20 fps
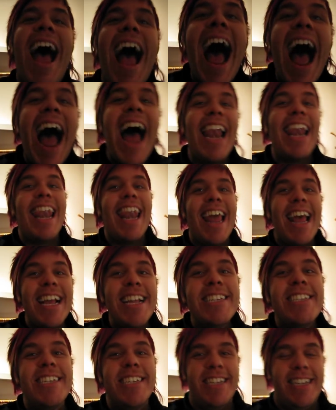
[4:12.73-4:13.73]

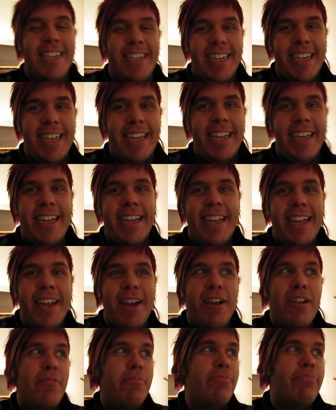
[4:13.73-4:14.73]
Allegedly,
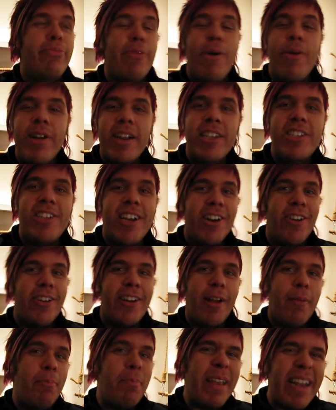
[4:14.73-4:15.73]
Brody Jenner
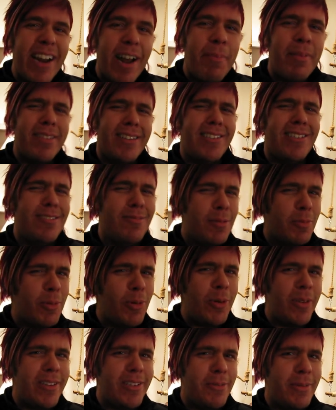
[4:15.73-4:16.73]
got beat up at the Super
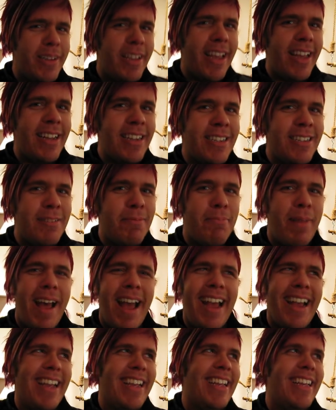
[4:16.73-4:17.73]
Bowl this weekend
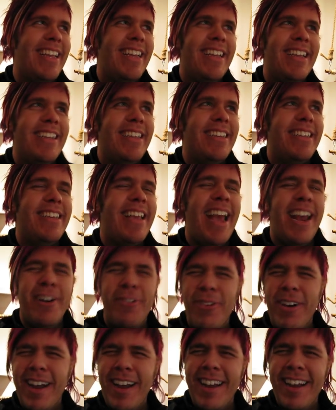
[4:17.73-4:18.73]
by
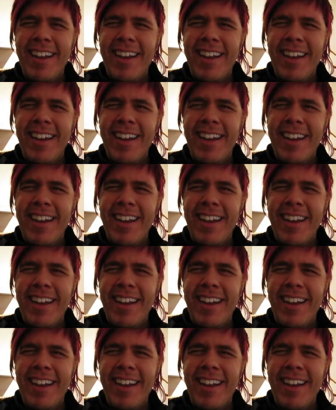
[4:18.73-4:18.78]
Kendra?